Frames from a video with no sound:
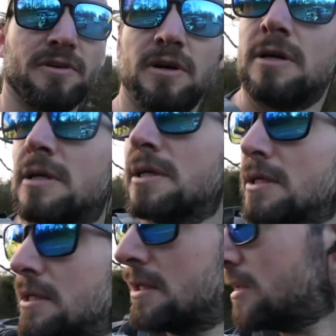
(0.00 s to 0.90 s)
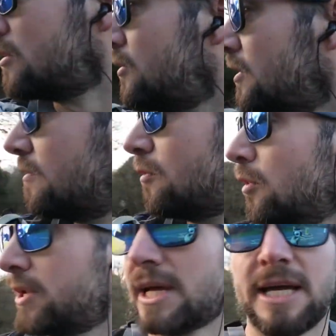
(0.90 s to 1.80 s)
for 3 or
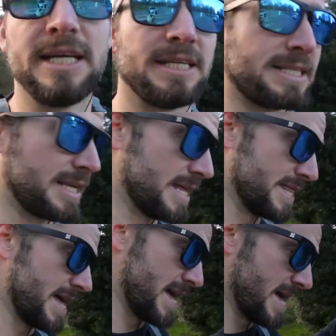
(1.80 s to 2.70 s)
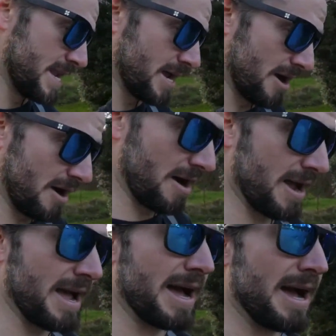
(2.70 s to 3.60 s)
4 days. And then
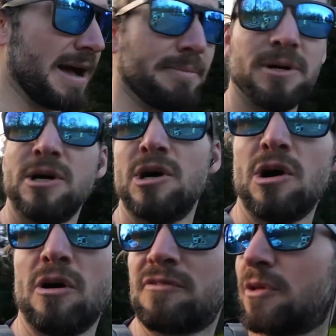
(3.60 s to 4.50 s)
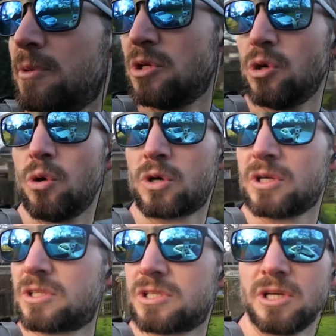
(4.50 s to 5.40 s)
I am off to
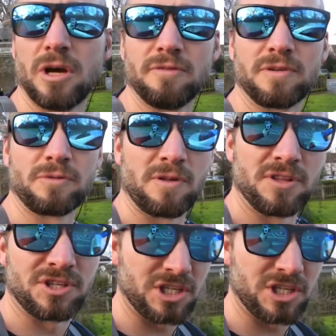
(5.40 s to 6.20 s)
Mallorca to hopefully run the